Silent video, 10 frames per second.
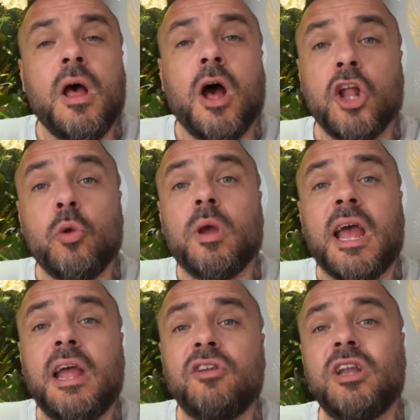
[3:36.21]
I do
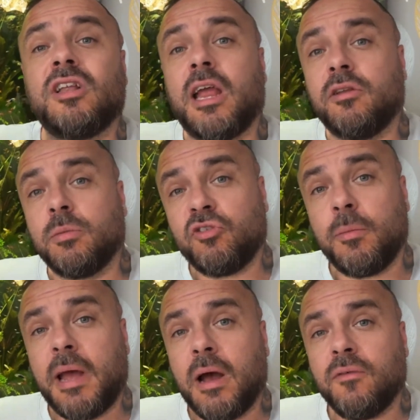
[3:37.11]
occasionally take some
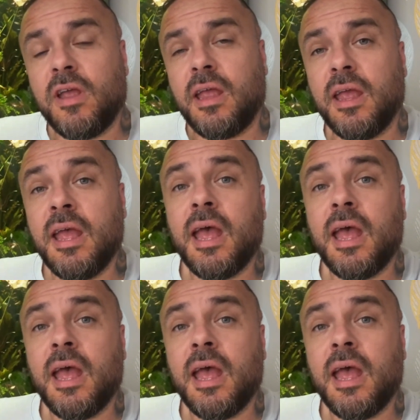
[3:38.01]
shrimp out of here,